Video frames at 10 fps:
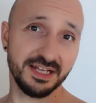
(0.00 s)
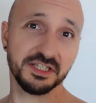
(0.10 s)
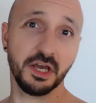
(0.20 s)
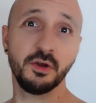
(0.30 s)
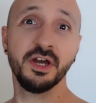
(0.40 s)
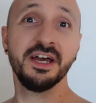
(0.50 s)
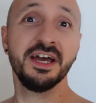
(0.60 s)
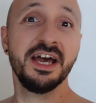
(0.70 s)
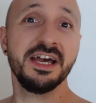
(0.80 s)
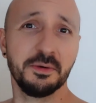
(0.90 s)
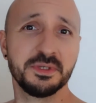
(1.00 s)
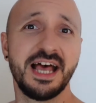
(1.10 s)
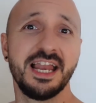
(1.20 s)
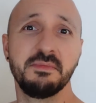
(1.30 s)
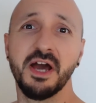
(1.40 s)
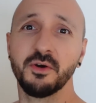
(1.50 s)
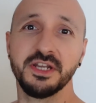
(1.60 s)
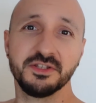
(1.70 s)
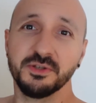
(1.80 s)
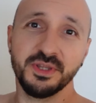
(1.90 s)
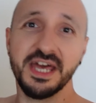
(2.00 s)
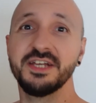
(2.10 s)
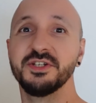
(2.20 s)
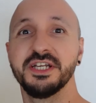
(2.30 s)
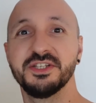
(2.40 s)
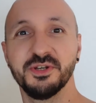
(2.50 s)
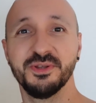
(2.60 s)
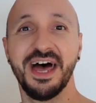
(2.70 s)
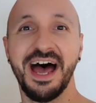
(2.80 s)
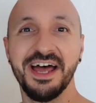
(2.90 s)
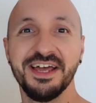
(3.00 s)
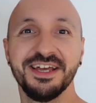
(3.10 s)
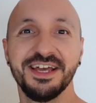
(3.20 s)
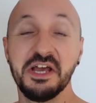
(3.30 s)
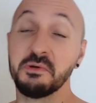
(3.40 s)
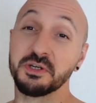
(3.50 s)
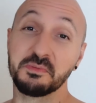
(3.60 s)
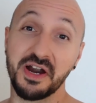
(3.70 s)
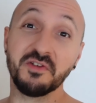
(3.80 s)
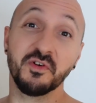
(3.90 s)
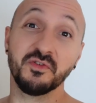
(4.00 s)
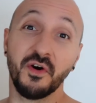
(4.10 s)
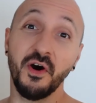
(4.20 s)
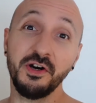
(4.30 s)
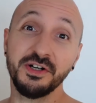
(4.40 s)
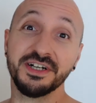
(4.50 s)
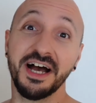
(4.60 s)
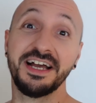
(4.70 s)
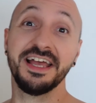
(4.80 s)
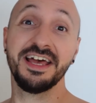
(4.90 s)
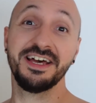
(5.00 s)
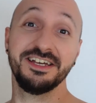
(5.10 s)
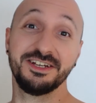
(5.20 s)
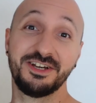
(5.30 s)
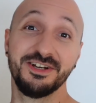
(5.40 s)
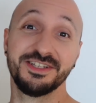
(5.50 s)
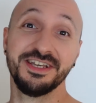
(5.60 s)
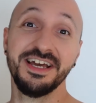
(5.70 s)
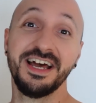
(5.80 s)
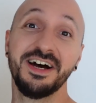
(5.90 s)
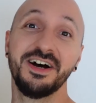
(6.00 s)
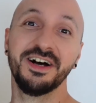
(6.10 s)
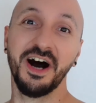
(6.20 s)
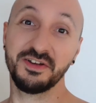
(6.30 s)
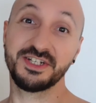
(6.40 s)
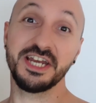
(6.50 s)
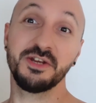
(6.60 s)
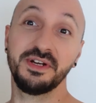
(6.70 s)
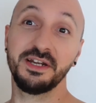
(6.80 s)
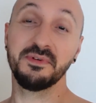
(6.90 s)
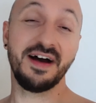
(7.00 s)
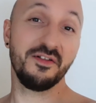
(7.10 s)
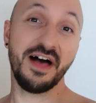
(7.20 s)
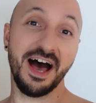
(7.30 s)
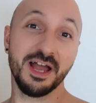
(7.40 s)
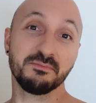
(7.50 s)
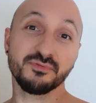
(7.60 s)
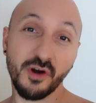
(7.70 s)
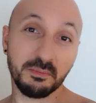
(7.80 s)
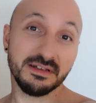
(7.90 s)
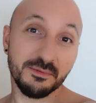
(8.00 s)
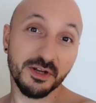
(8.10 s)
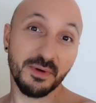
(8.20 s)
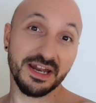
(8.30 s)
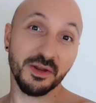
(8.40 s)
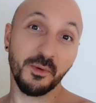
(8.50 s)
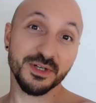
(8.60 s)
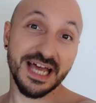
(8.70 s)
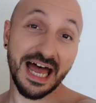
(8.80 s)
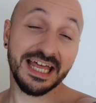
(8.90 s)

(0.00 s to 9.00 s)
So he was telling me, oh, you need to do this, you need to do that, which I'm grateful for because I genuinely, without that, I probably would have went in the water.